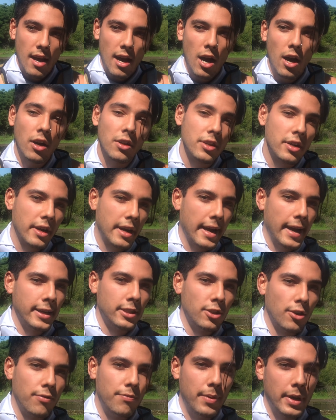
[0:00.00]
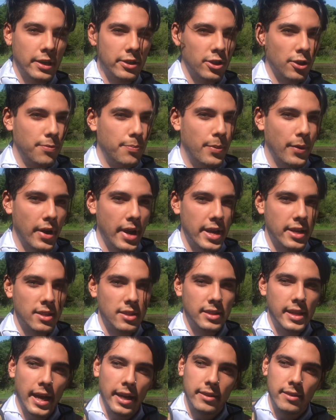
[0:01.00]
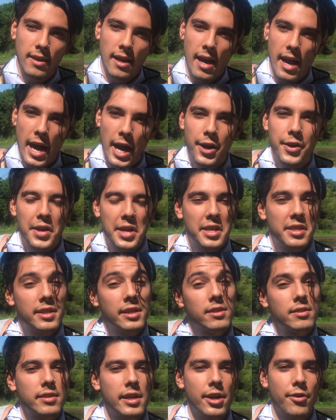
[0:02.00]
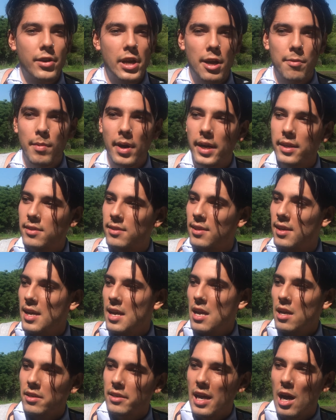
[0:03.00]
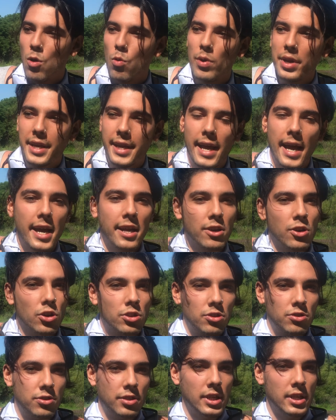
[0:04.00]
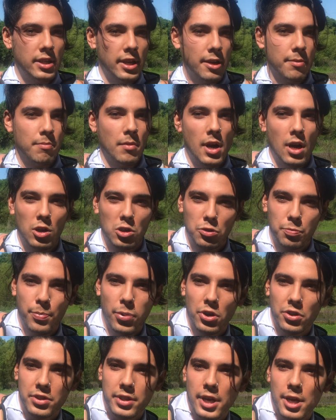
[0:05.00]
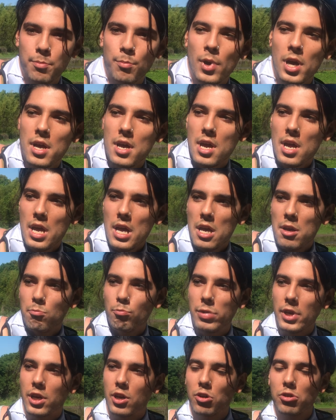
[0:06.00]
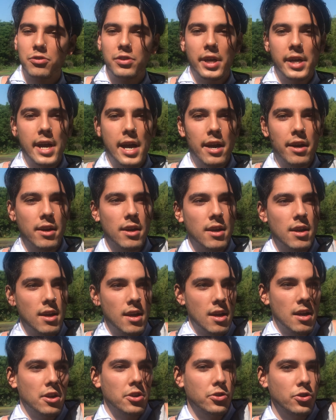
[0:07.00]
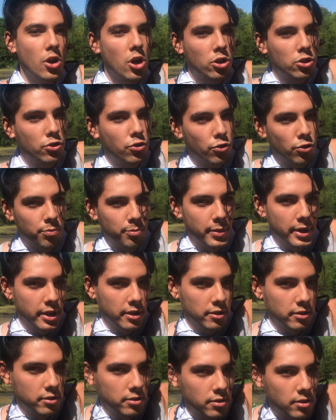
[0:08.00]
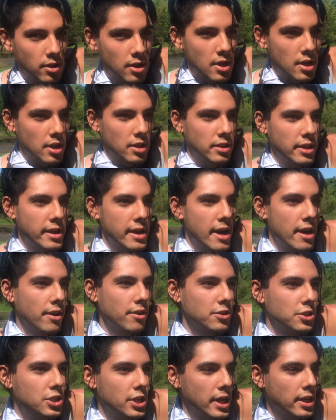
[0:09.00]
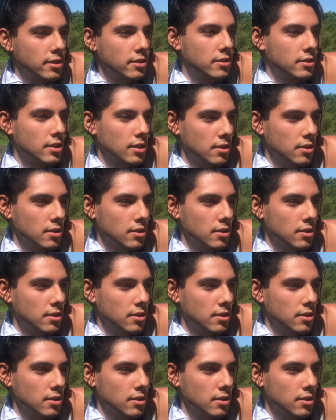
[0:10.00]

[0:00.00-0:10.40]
other kind of bird of prey that are in this area, but now we cannot see them or spot them because they are nocturnal birds. They are just